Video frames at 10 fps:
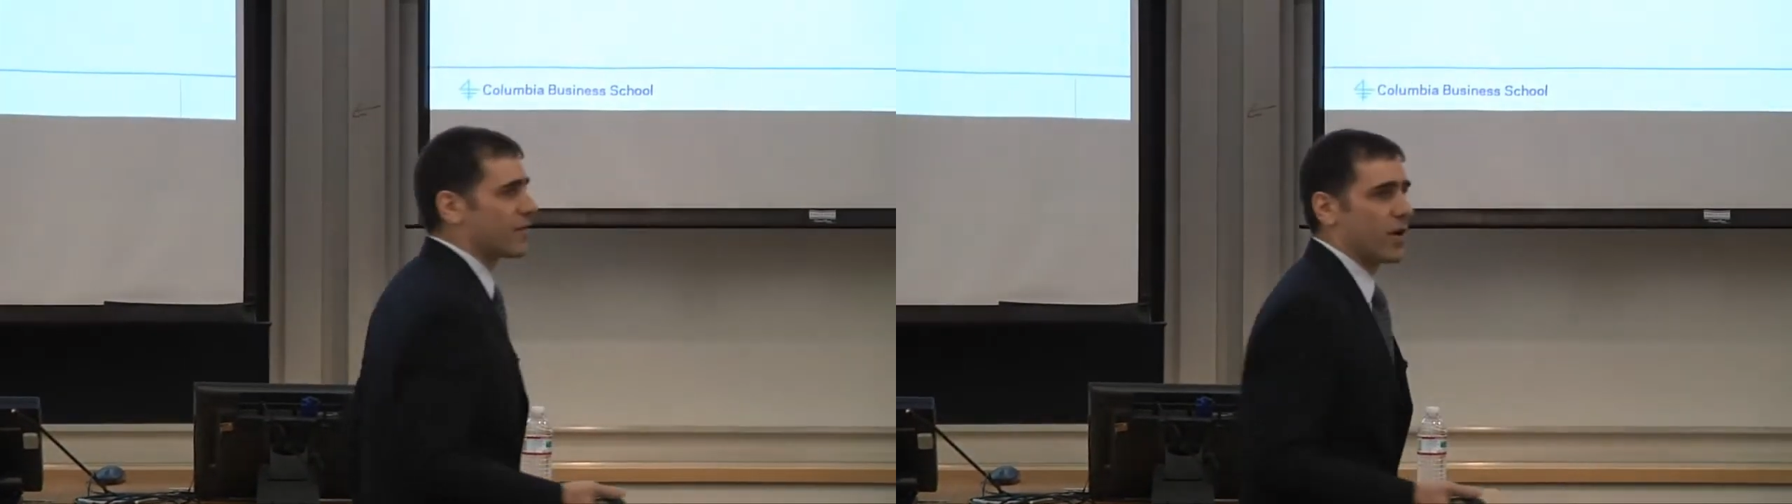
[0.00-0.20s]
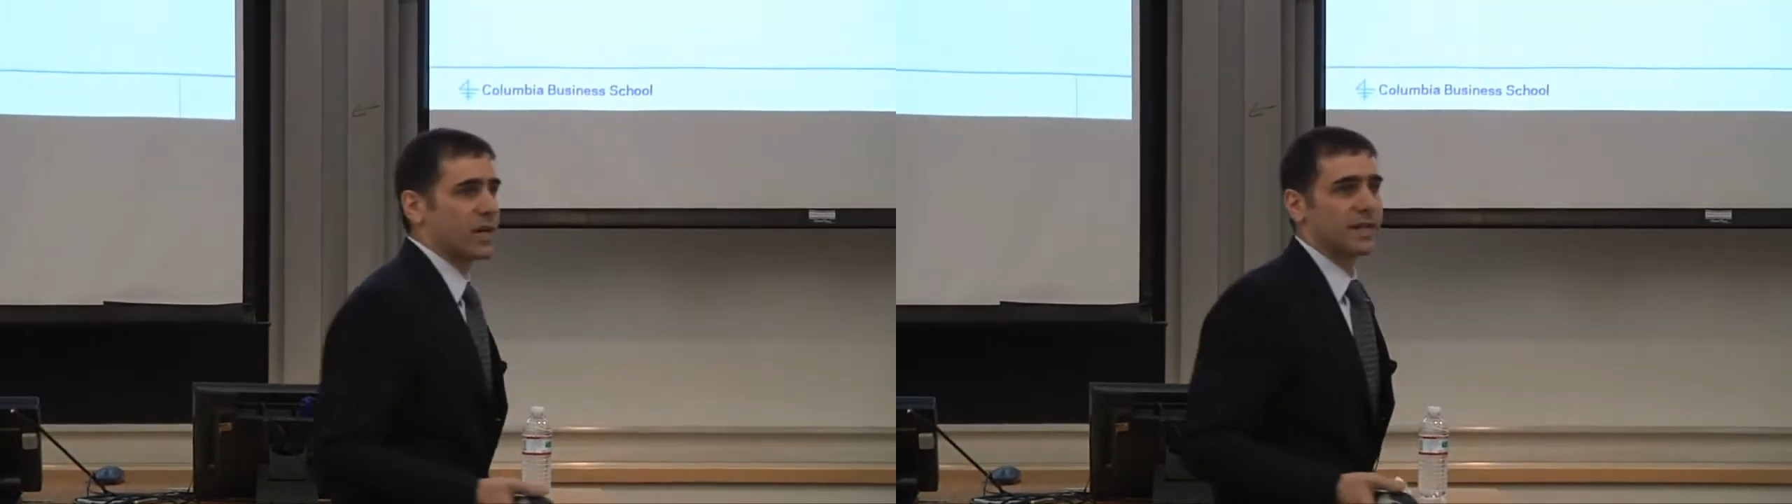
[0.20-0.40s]

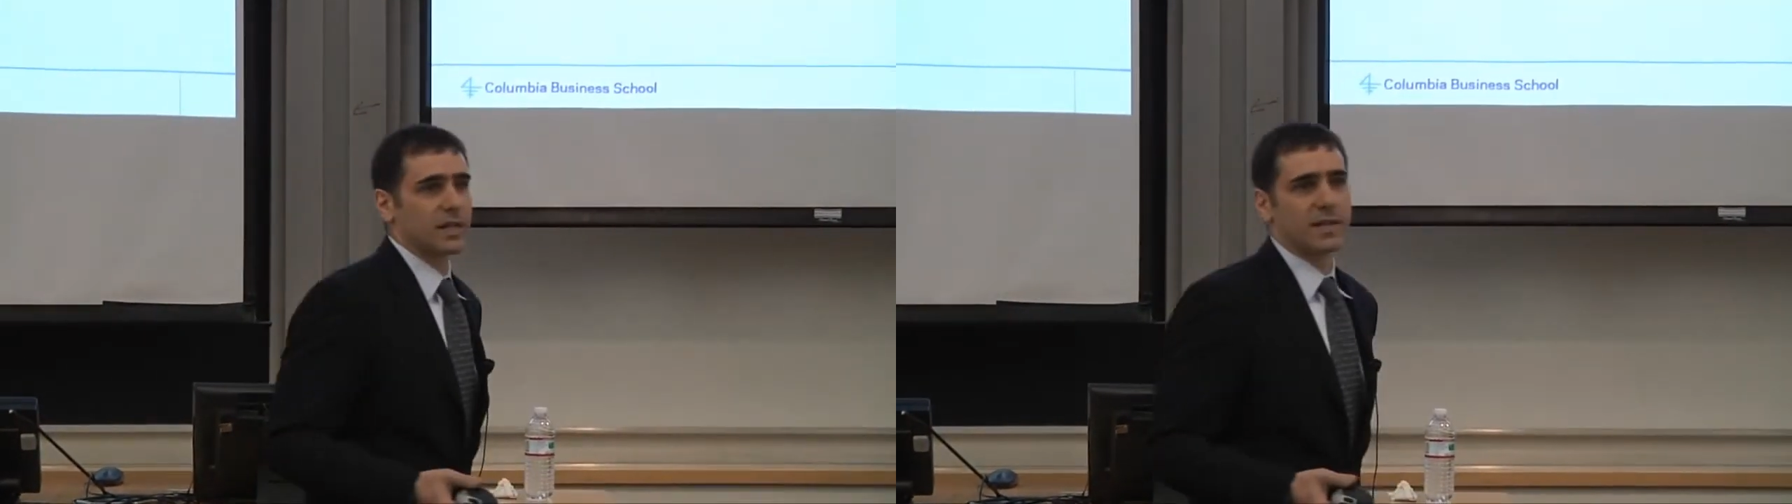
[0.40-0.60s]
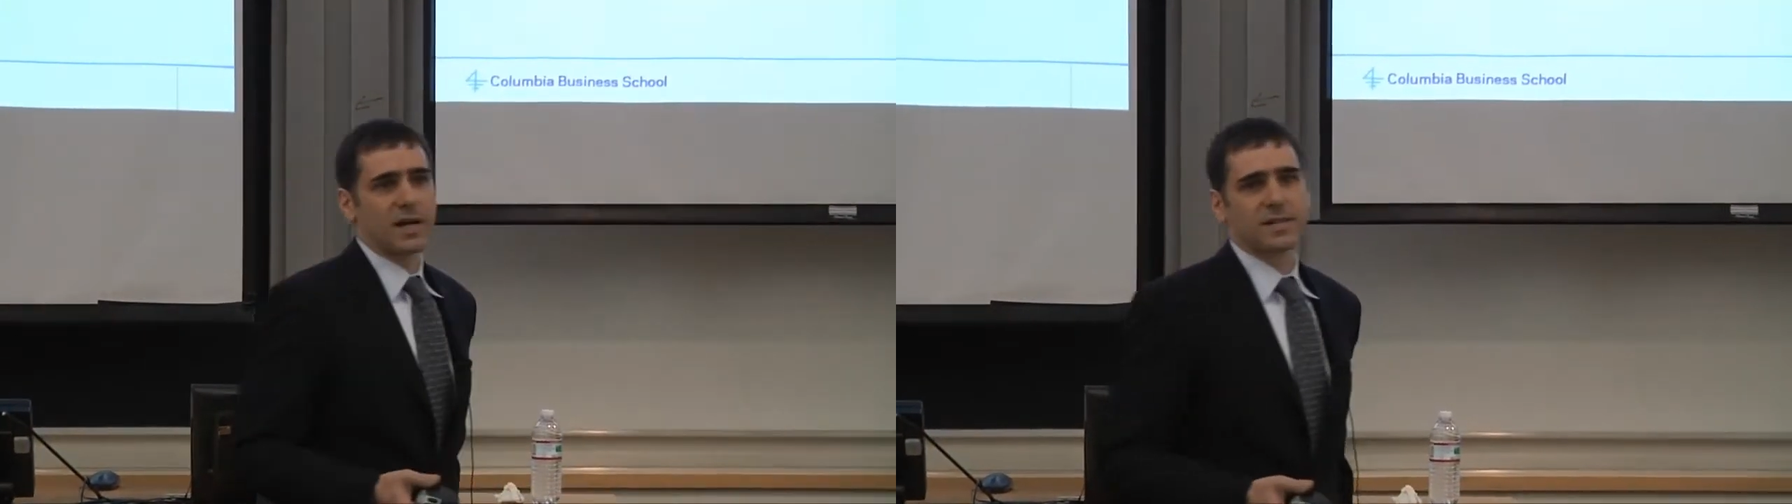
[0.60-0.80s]
very little
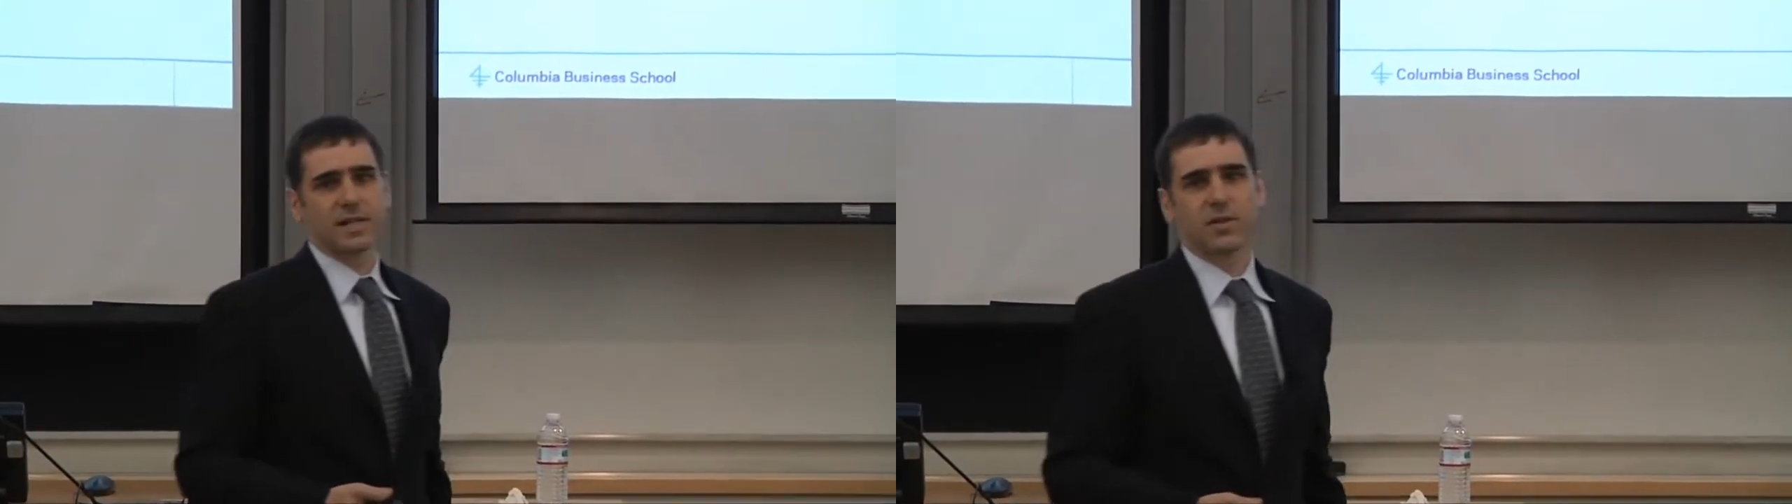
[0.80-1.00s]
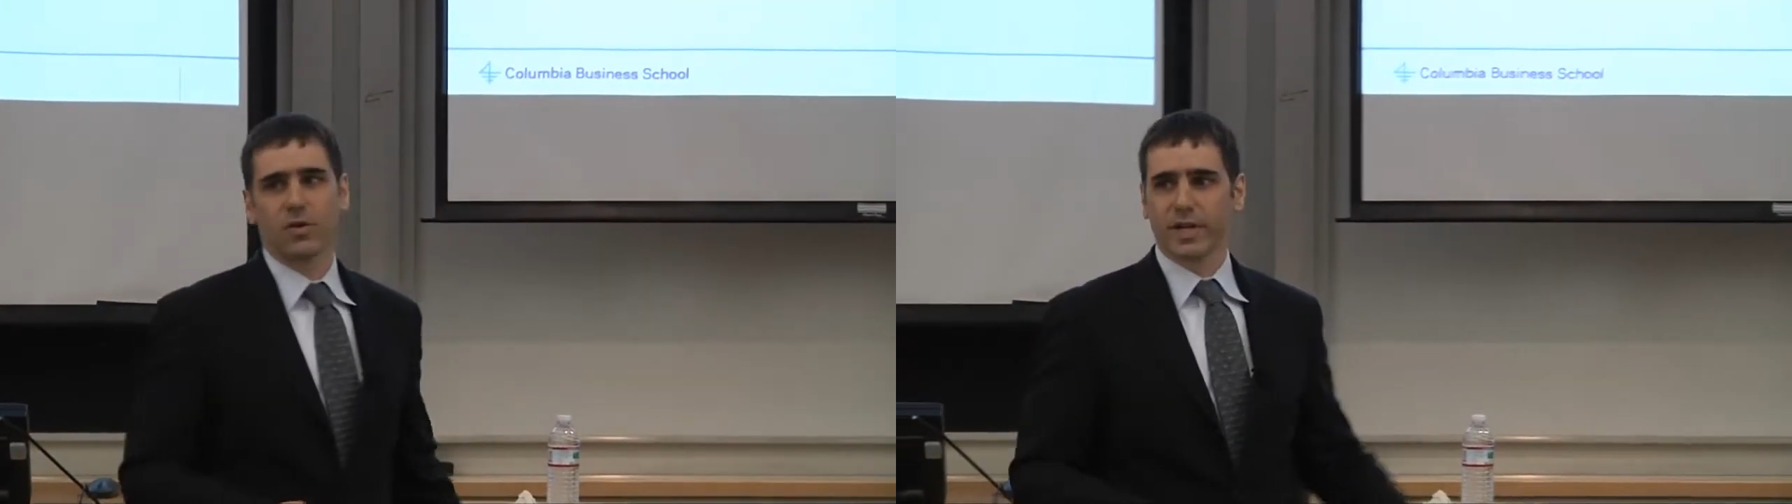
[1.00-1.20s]

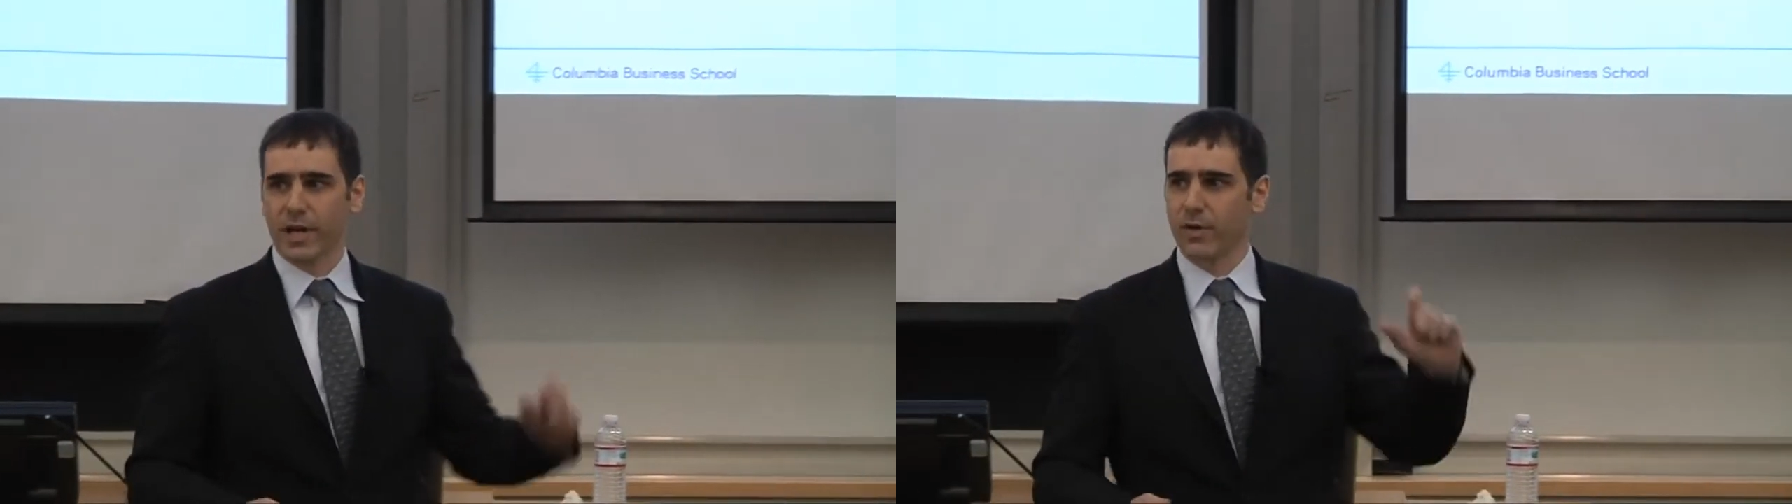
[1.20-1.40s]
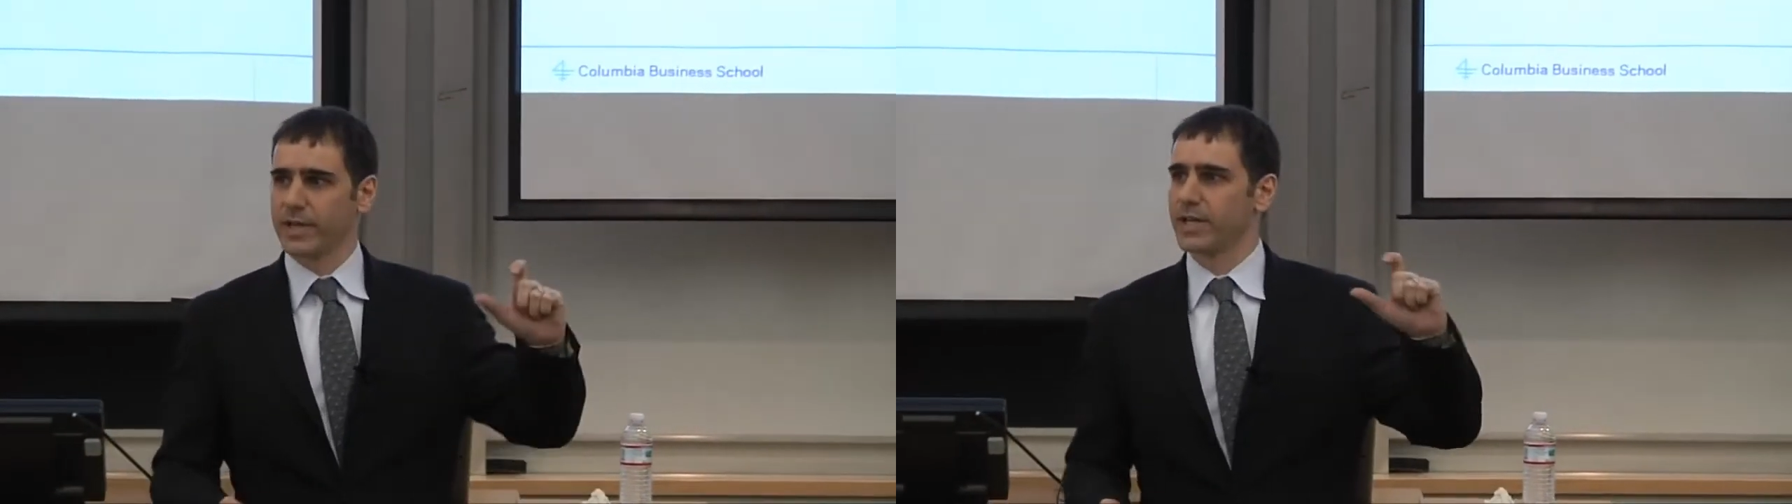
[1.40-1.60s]
taxes on the
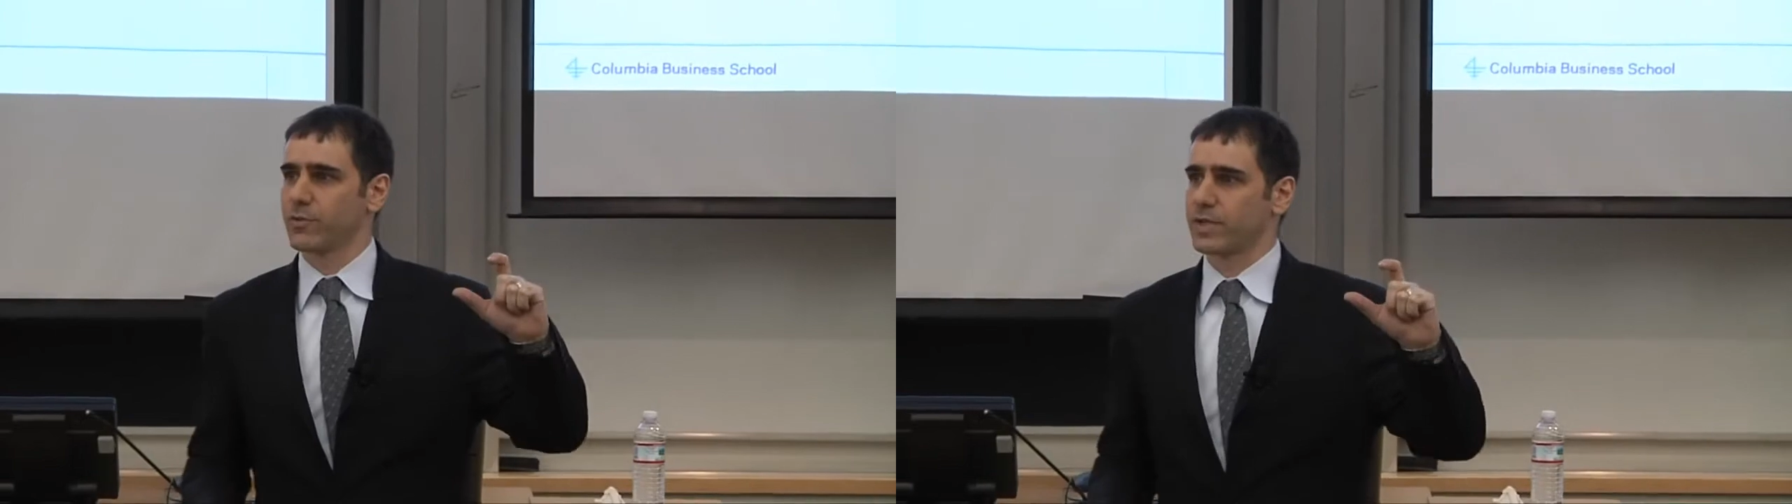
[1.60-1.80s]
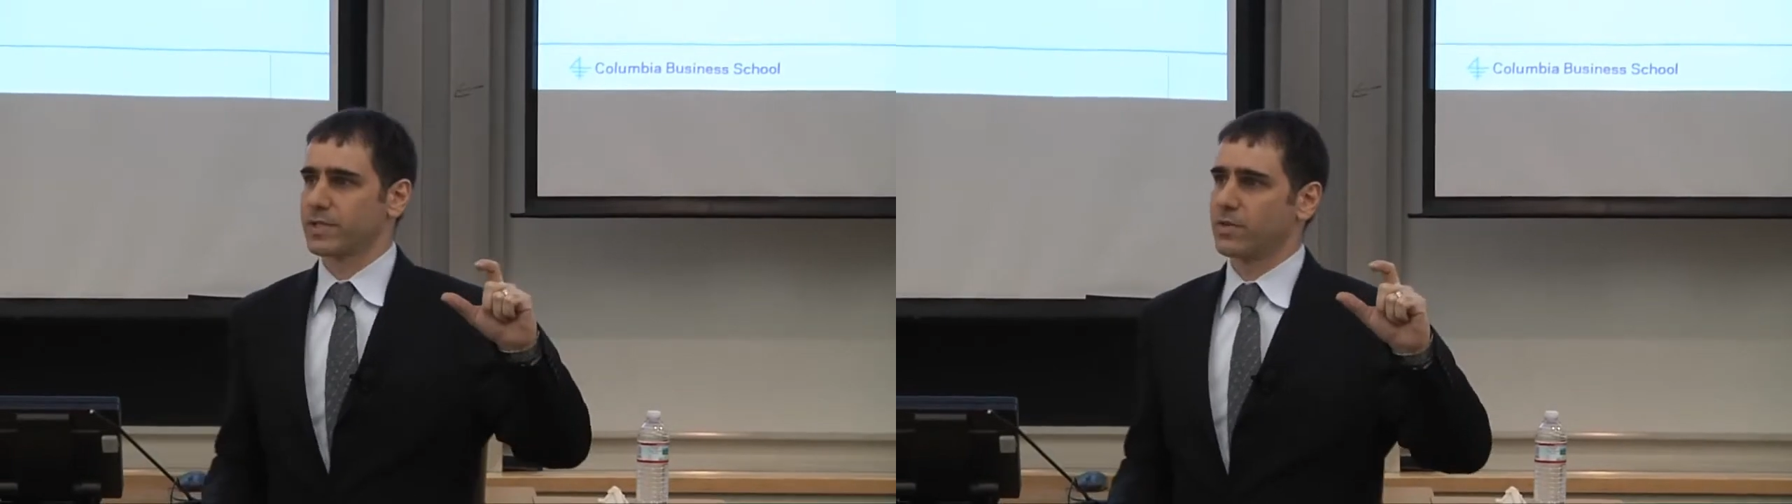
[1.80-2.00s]
carried interest.